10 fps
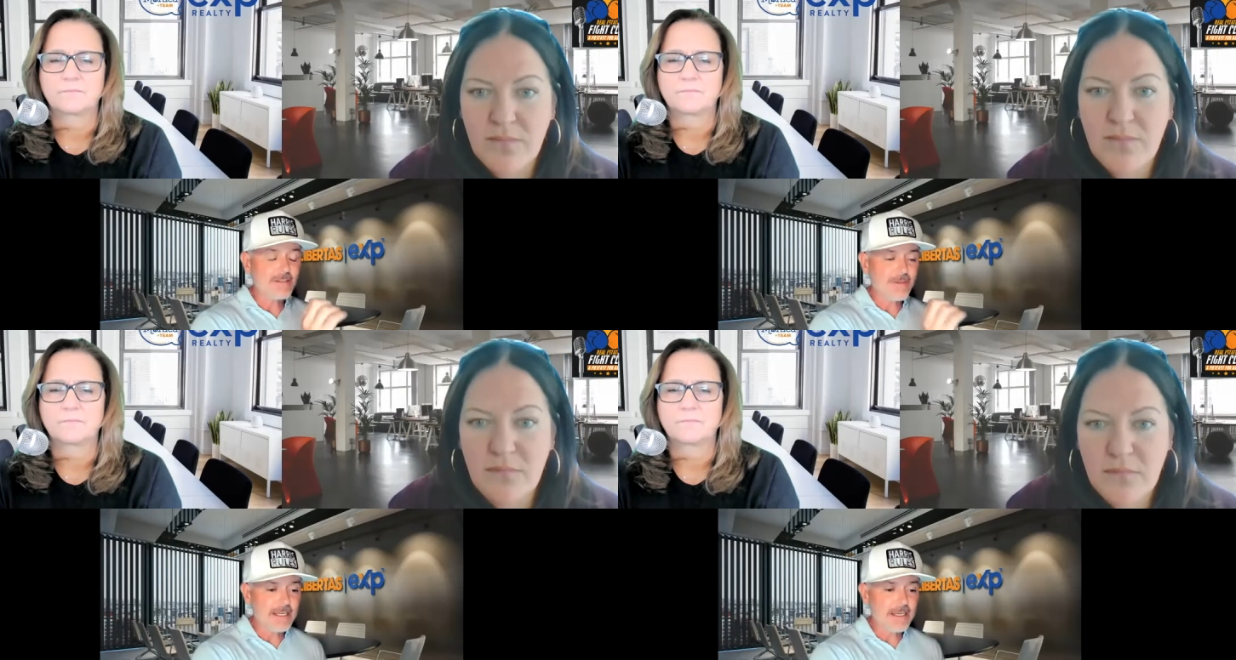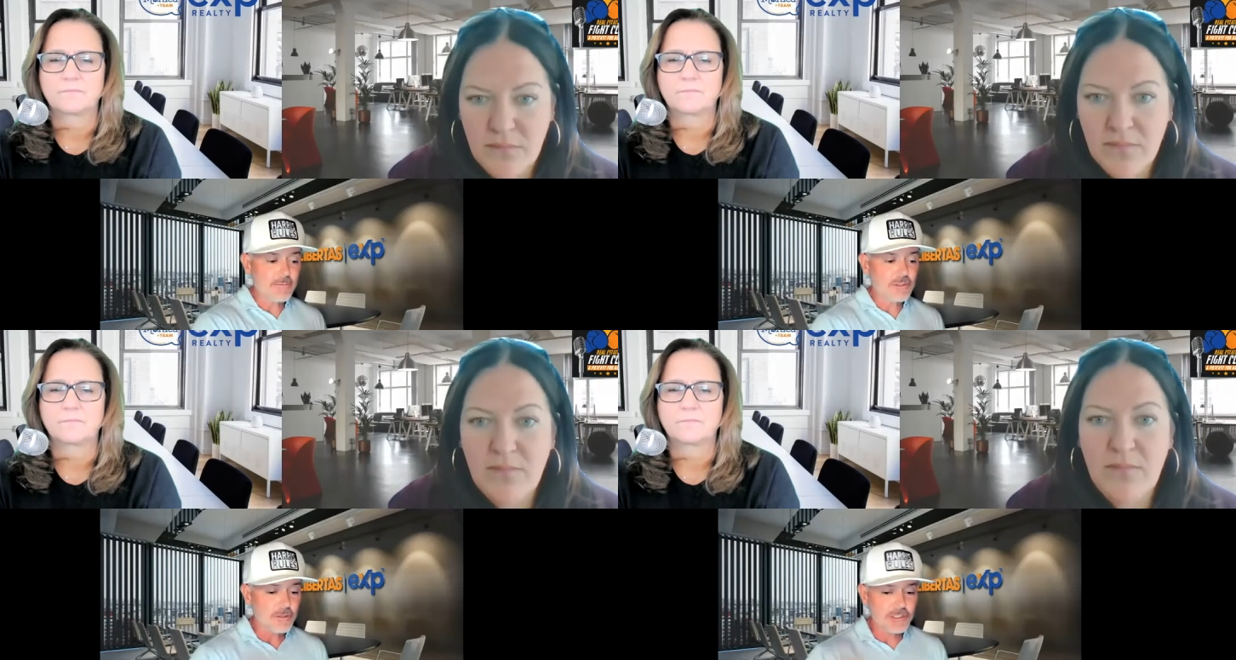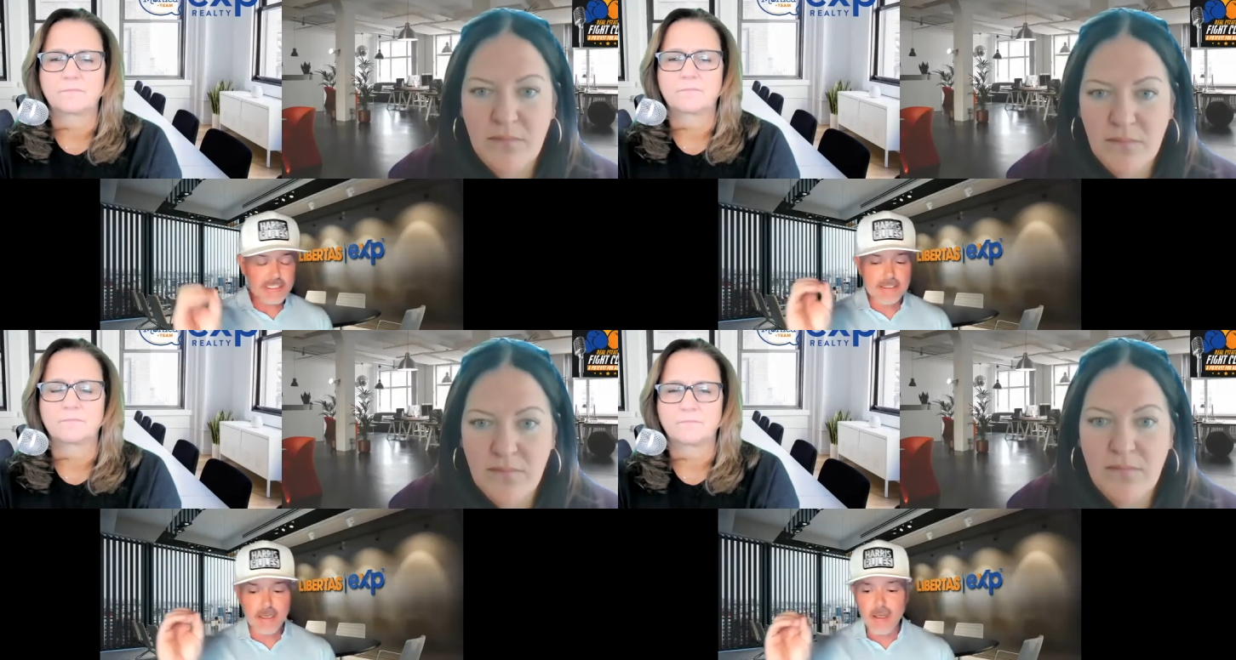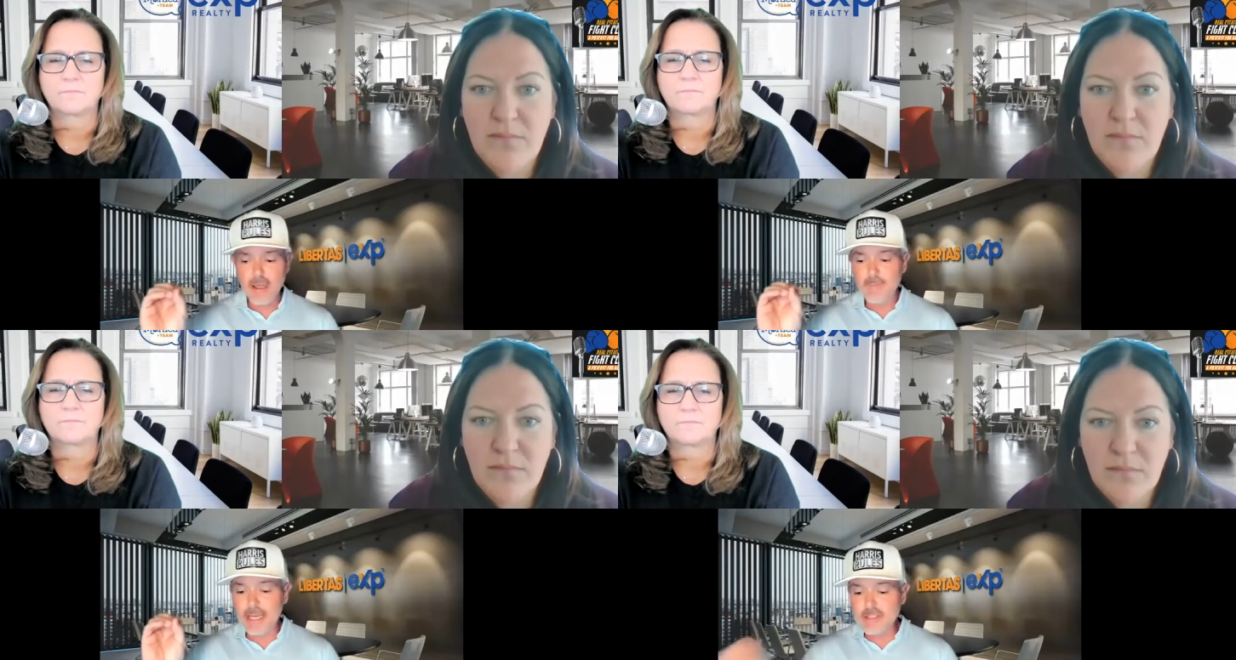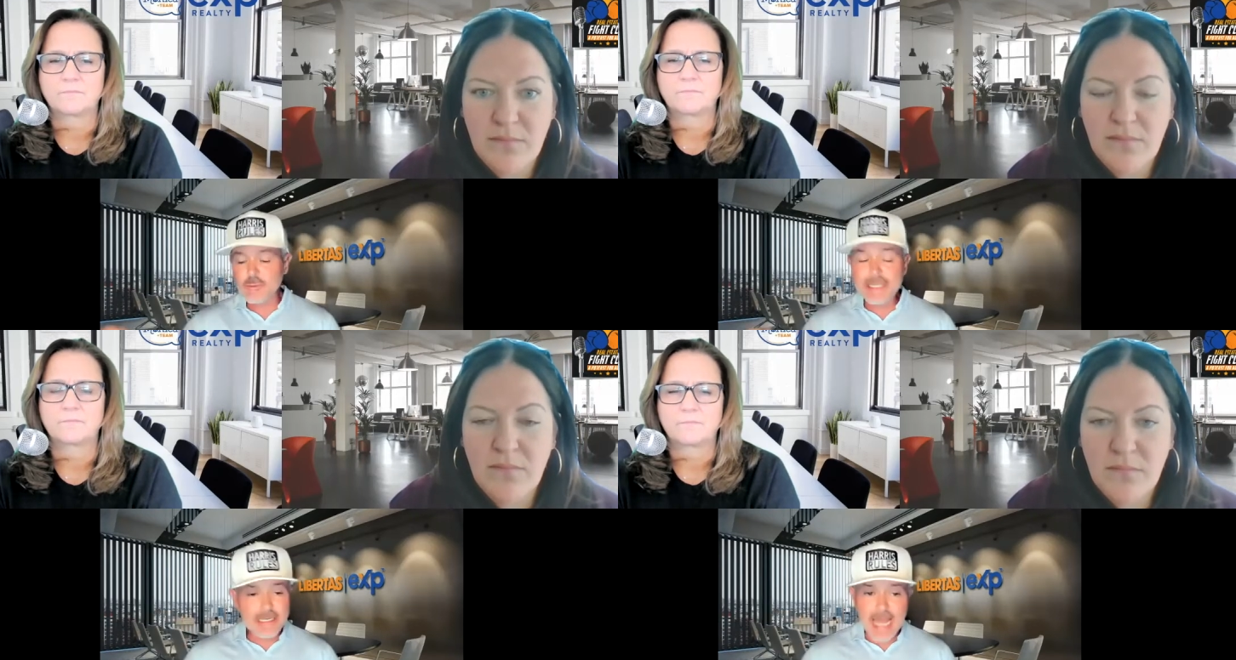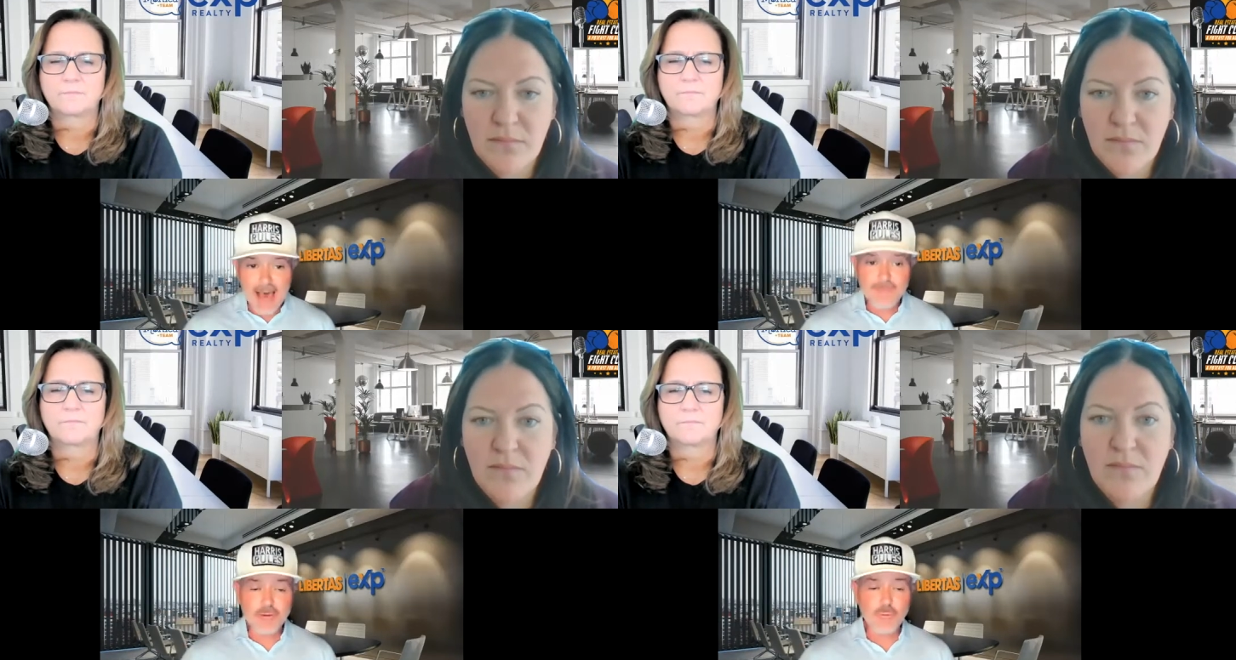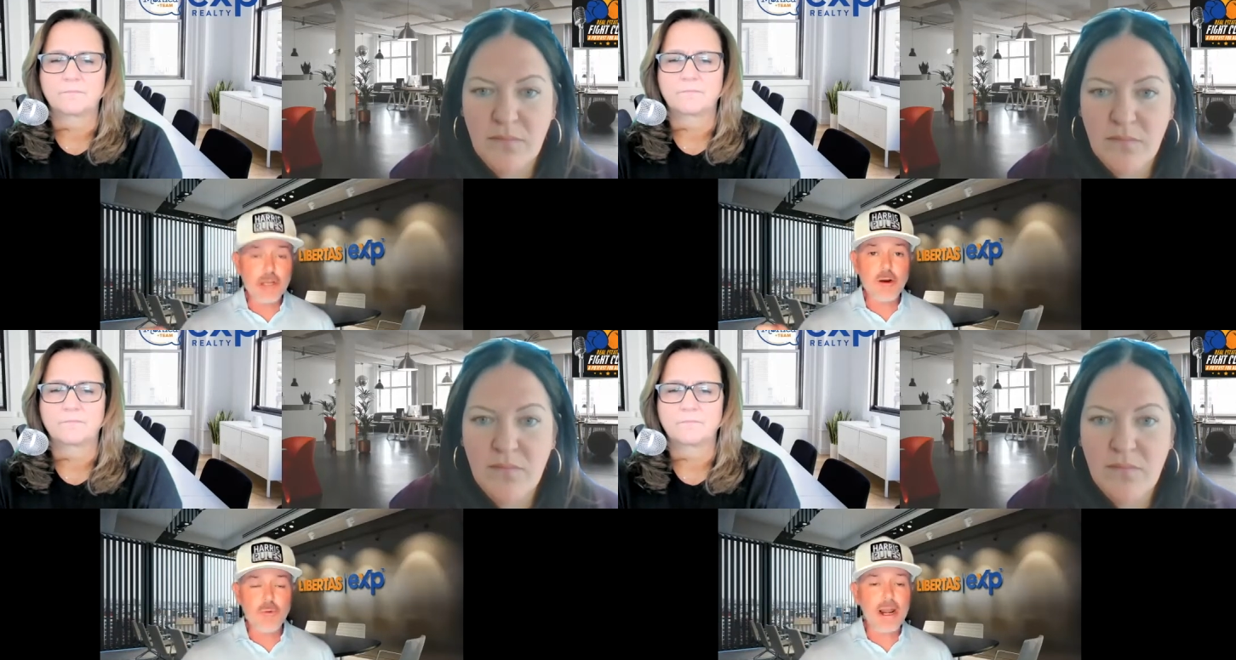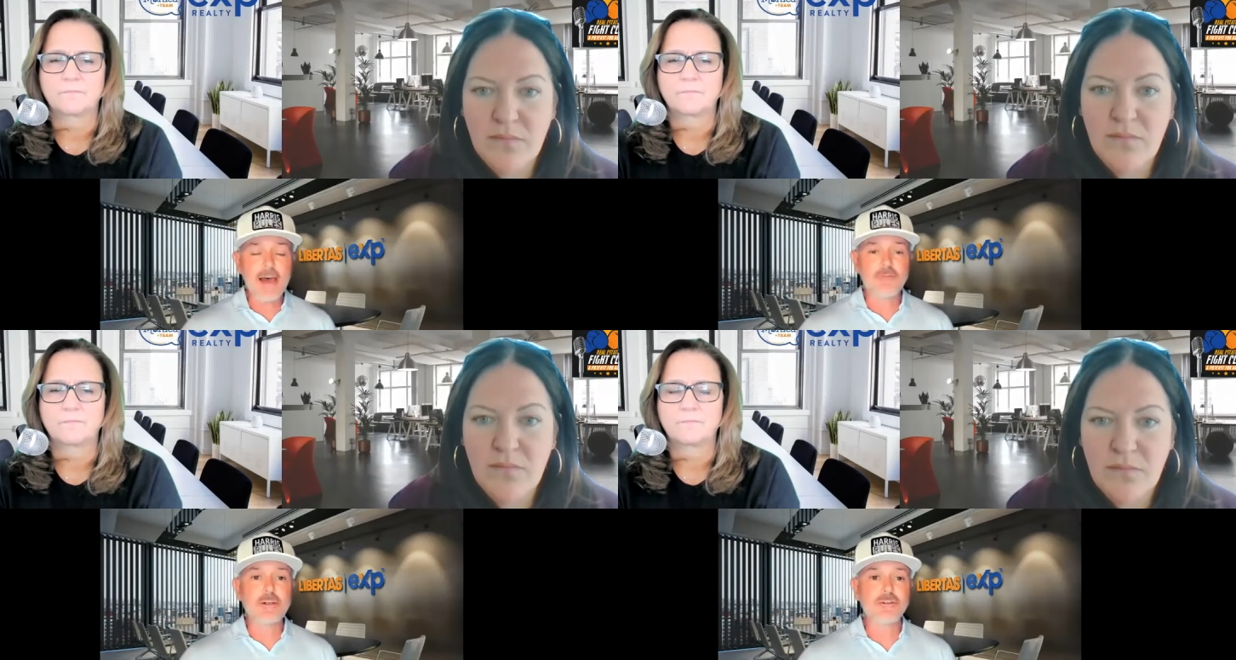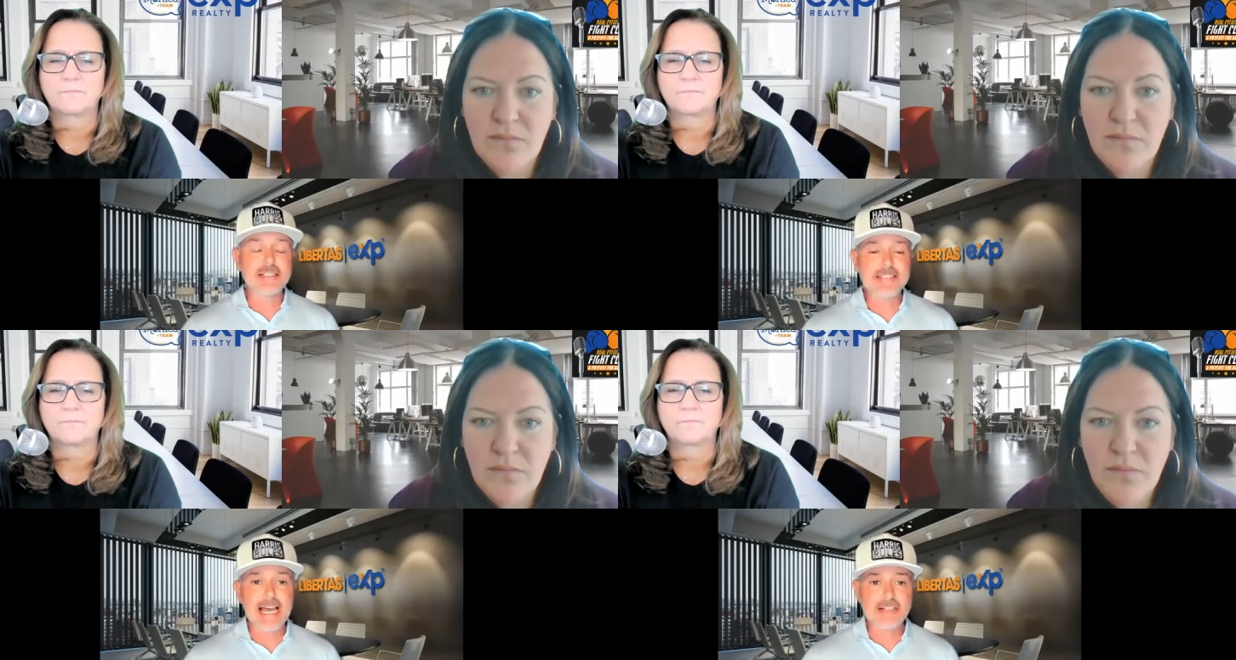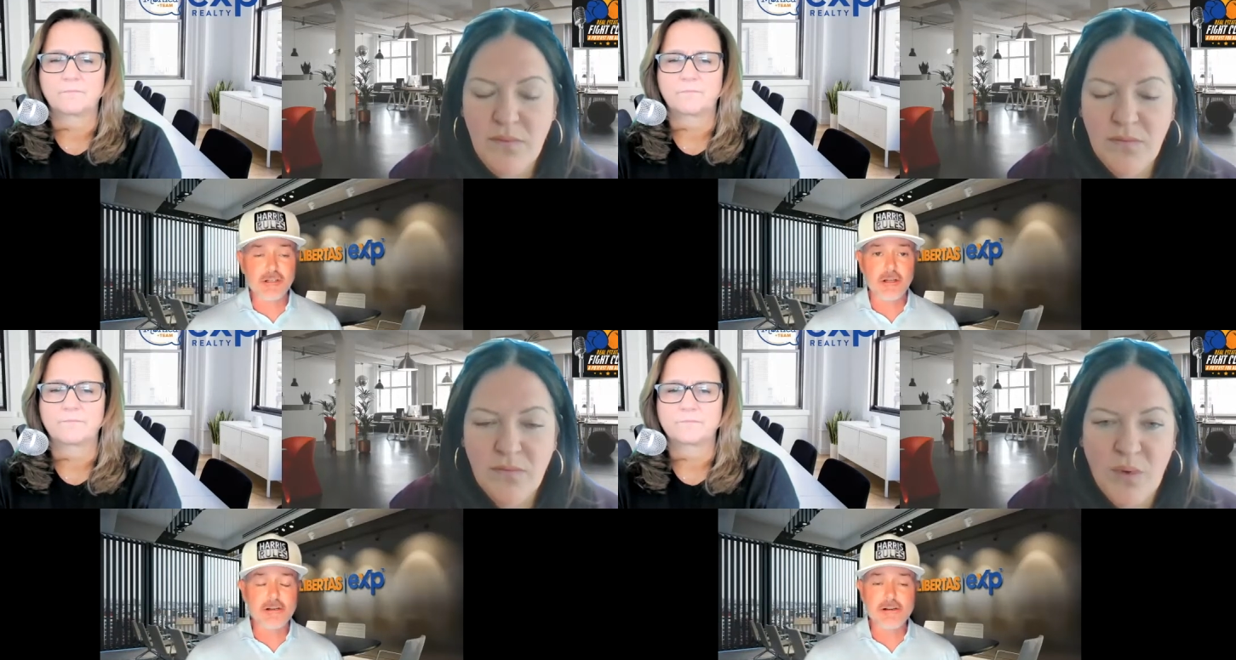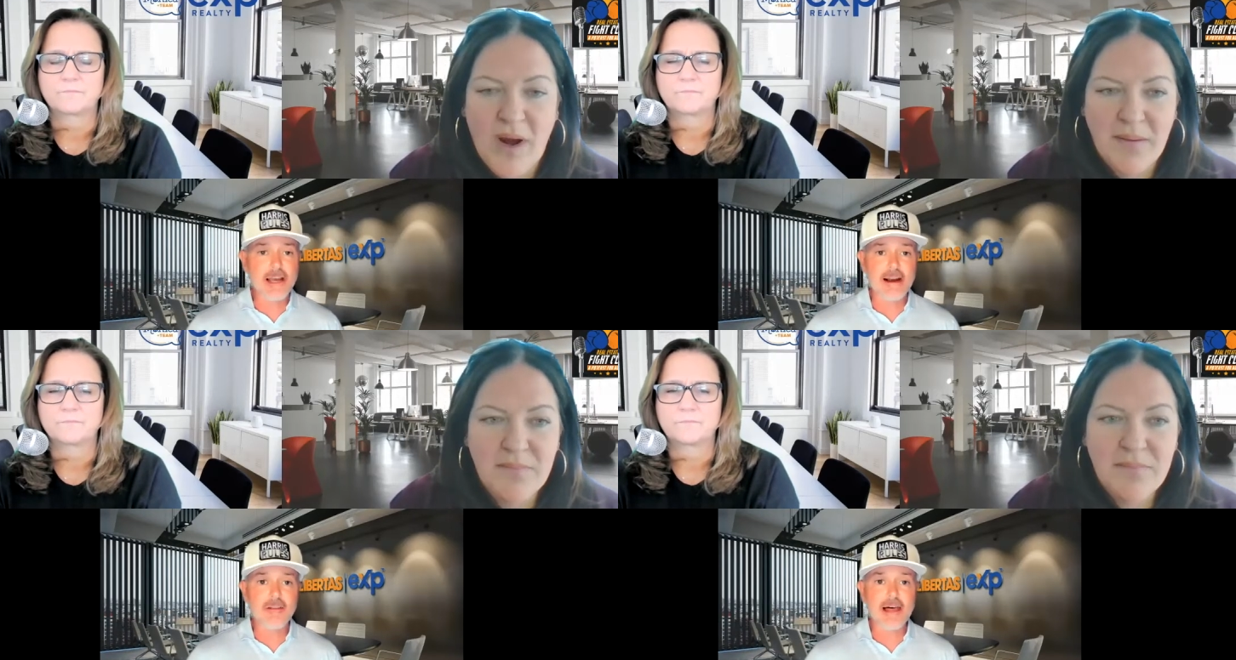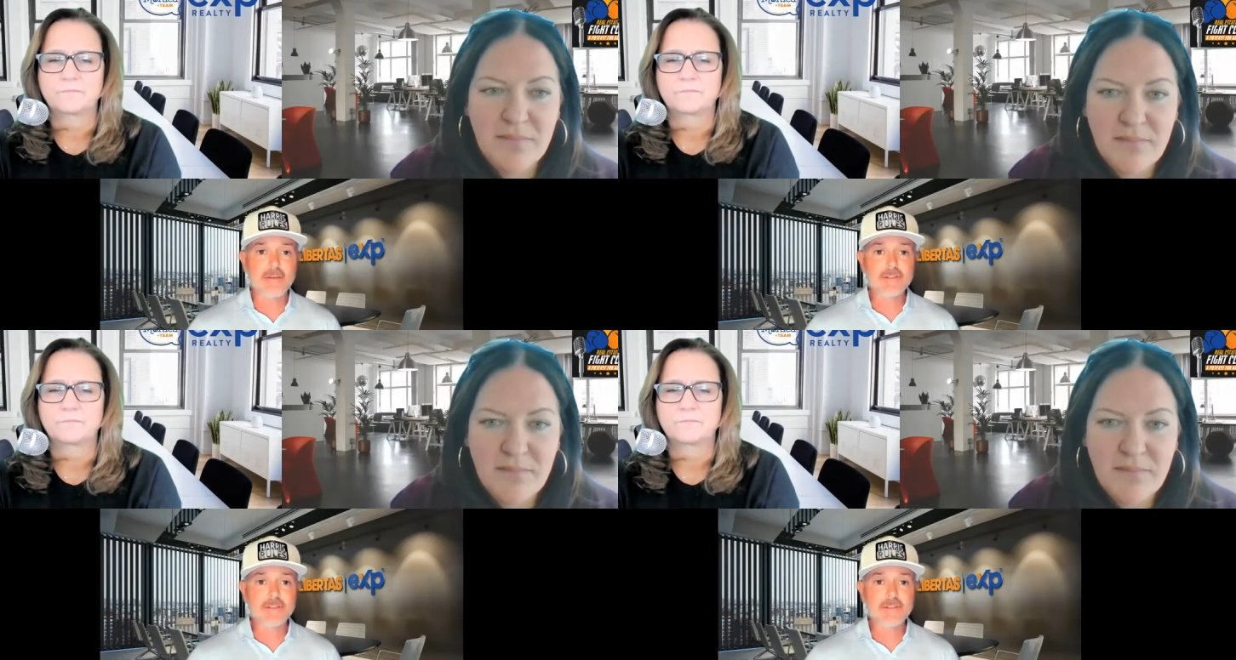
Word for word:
Speaker 1: income sources because we didn't have we didn't want to have to be transactional our entire right. lives.